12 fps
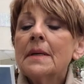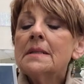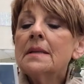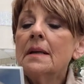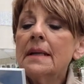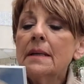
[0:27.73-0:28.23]

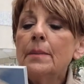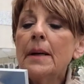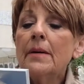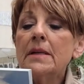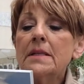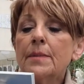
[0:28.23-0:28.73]
So Little
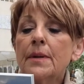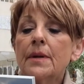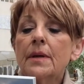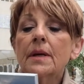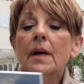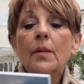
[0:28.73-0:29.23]
Bear and his
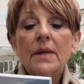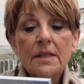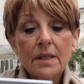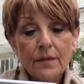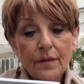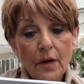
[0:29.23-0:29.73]
mother go
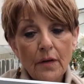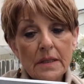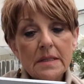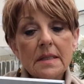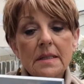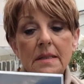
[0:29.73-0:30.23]
into the
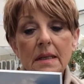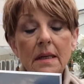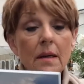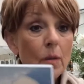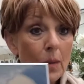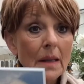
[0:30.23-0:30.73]
forest to
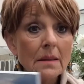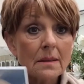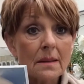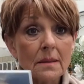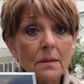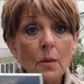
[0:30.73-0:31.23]
see who
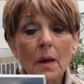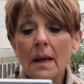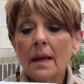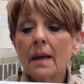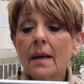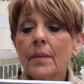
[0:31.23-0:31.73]
else is
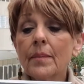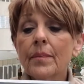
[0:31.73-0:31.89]
awake.